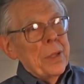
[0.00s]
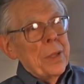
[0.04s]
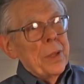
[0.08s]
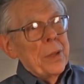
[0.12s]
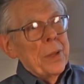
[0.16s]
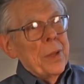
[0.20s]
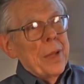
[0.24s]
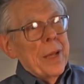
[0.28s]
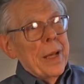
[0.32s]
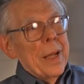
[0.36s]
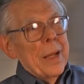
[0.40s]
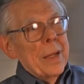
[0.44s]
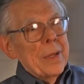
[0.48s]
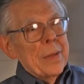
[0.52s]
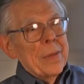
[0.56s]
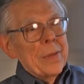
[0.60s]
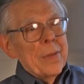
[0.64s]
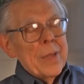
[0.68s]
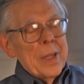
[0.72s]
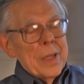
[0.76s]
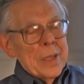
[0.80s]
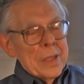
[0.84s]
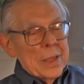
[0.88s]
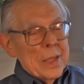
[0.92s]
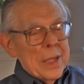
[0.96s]
to do that and
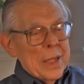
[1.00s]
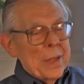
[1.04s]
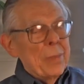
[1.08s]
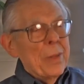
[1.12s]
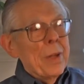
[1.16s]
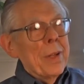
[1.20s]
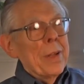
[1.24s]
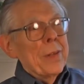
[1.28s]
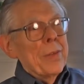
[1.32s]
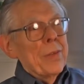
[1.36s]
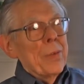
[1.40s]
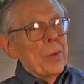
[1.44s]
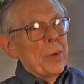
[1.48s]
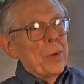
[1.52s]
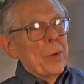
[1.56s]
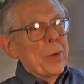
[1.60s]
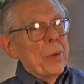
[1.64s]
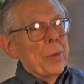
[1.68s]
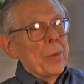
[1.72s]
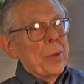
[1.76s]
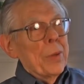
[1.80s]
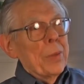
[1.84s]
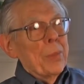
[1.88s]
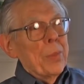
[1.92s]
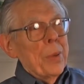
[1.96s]
slept on the
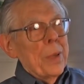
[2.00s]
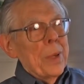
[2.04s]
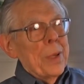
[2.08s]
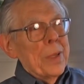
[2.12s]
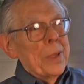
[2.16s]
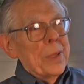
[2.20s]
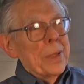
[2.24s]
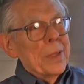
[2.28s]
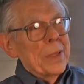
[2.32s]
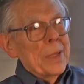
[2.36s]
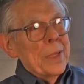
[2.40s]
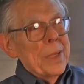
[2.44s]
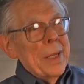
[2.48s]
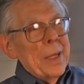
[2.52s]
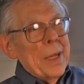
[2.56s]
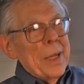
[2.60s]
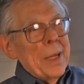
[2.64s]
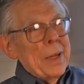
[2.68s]
floor with pillows.